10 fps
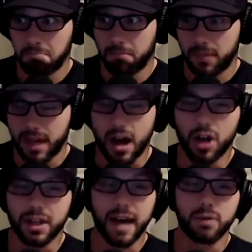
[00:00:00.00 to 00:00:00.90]

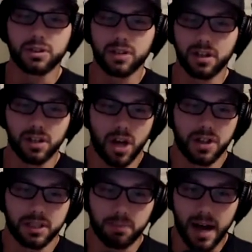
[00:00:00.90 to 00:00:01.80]
I was literally on
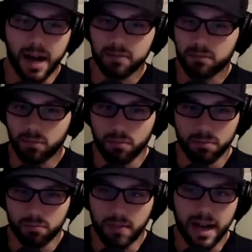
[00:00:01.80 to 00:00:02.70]
the spot,
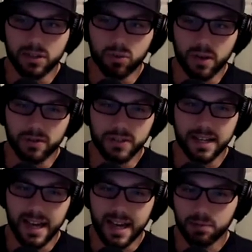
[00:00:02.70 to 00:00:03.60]
might as well have said
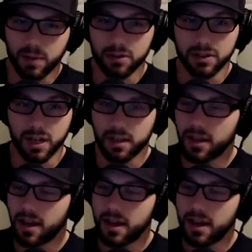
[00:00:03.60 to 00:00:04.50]
yes, but I was like,
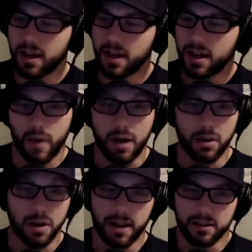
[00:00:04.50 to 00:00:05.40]
wow,
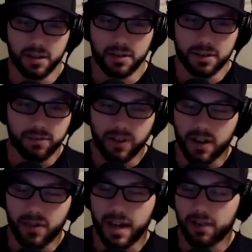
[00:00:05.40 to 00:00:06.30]
you know, just
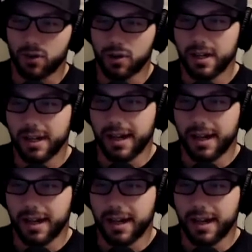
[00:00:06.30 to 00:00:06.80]
very thankful.